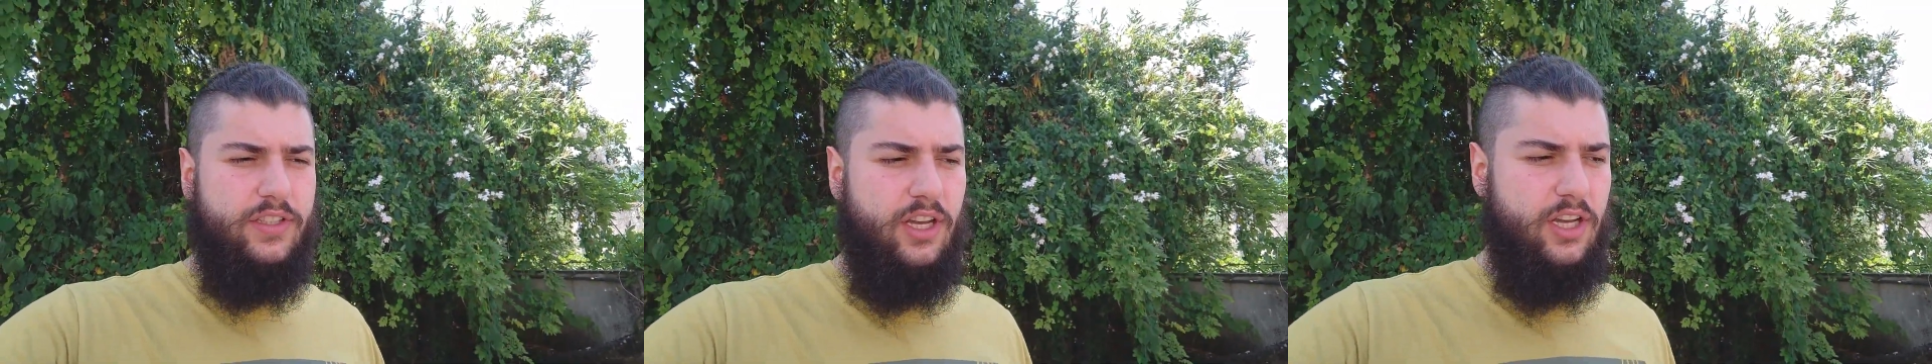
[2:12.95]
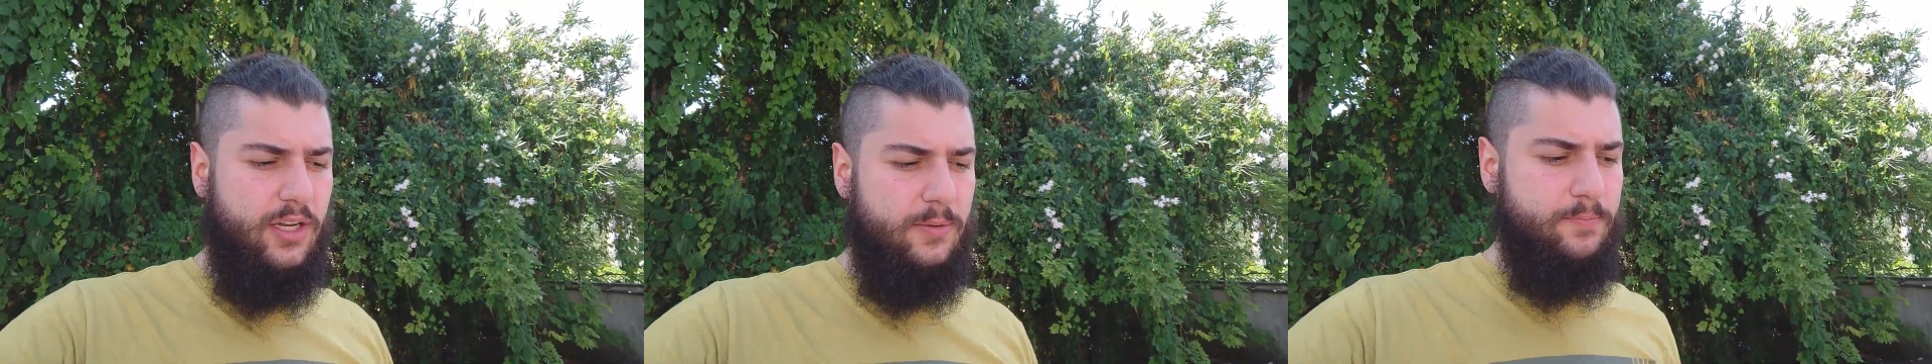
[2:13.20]

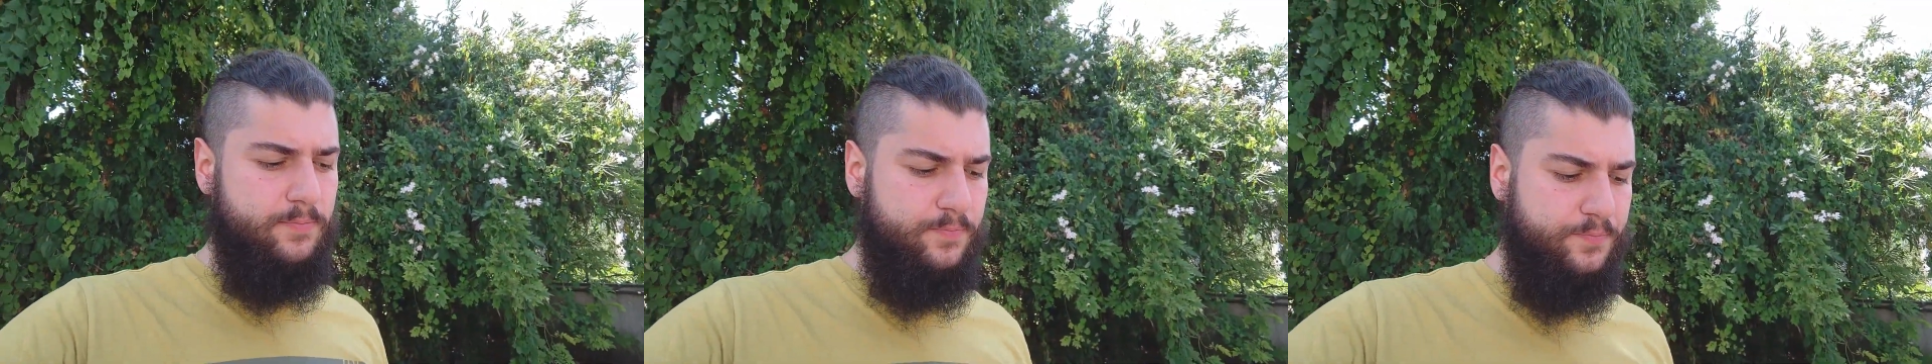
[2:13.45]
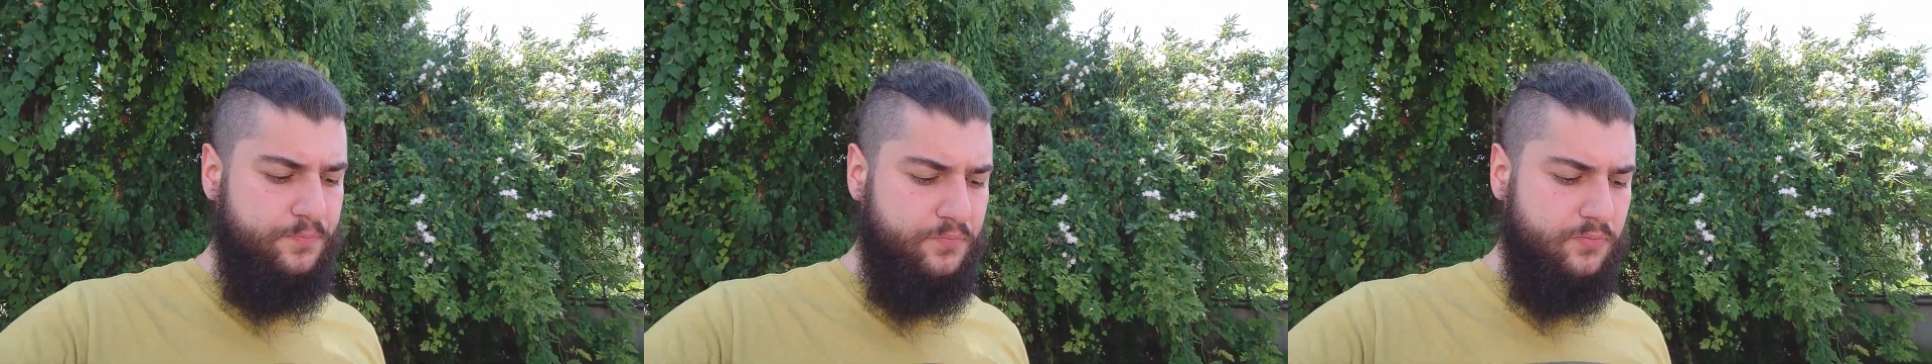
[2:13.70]

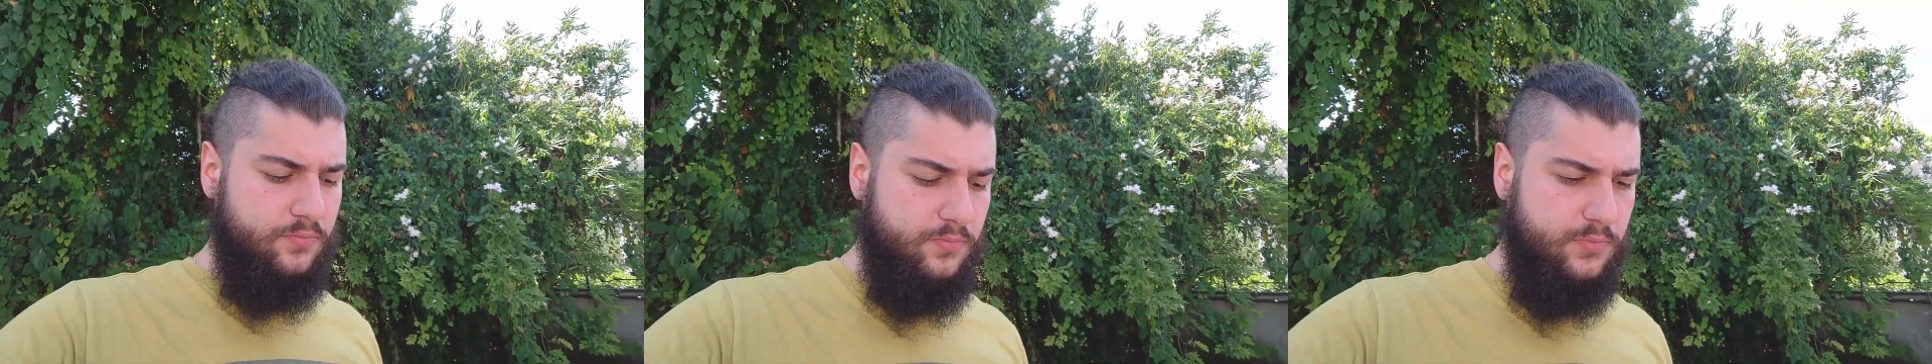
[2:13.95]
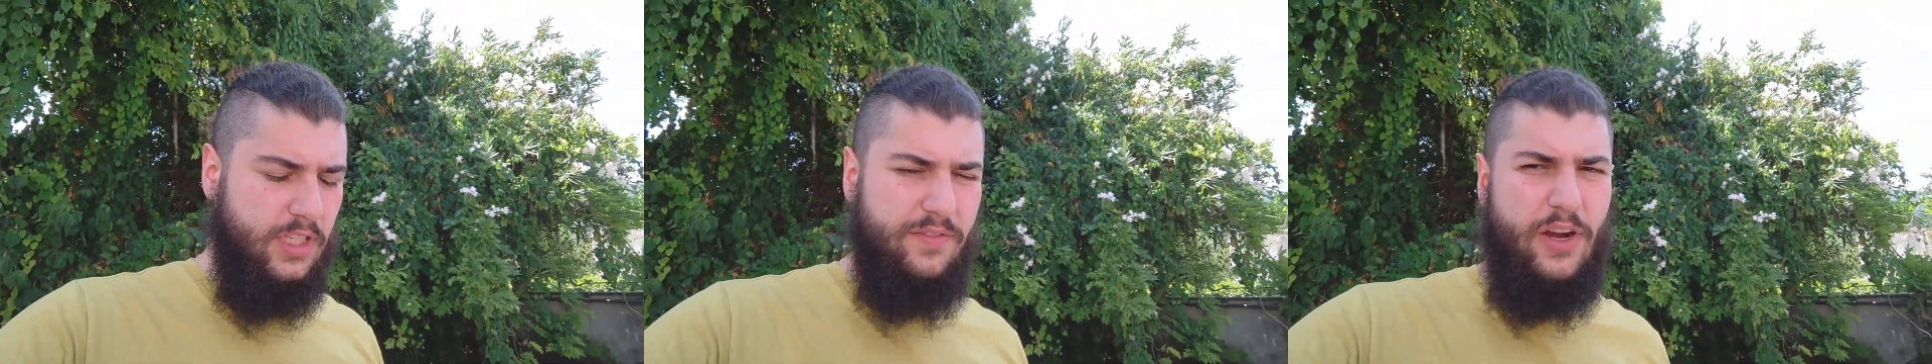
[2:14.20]

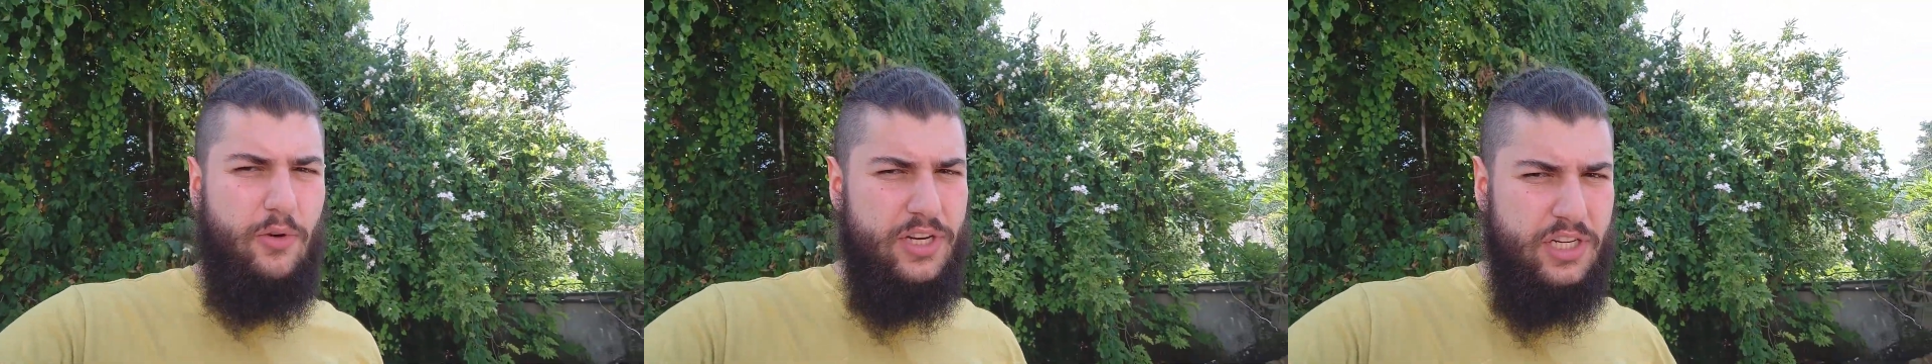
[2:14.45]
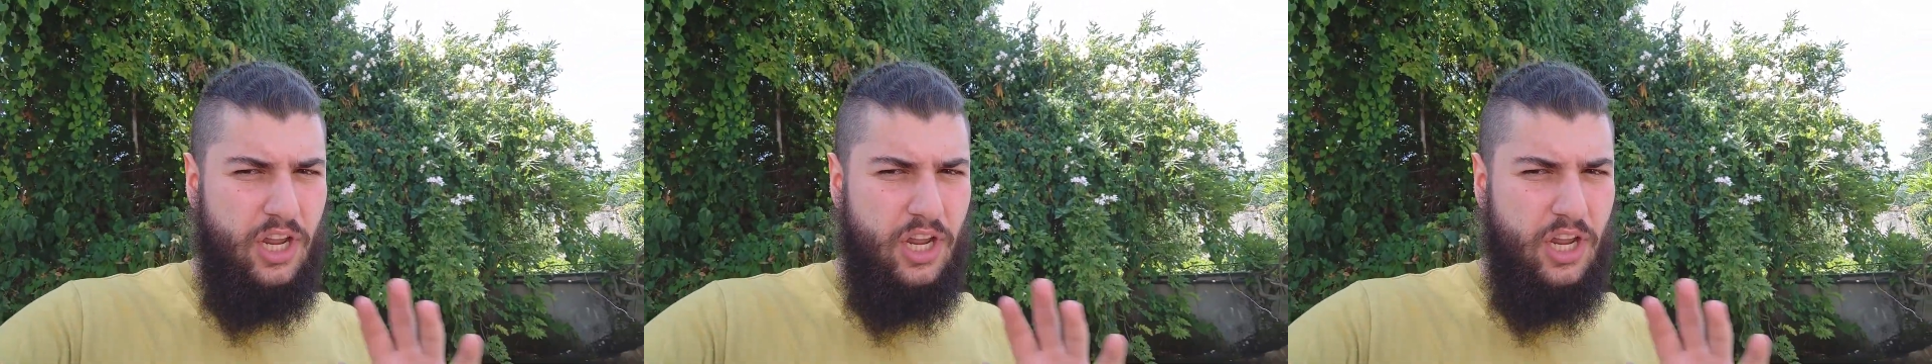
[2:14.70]
very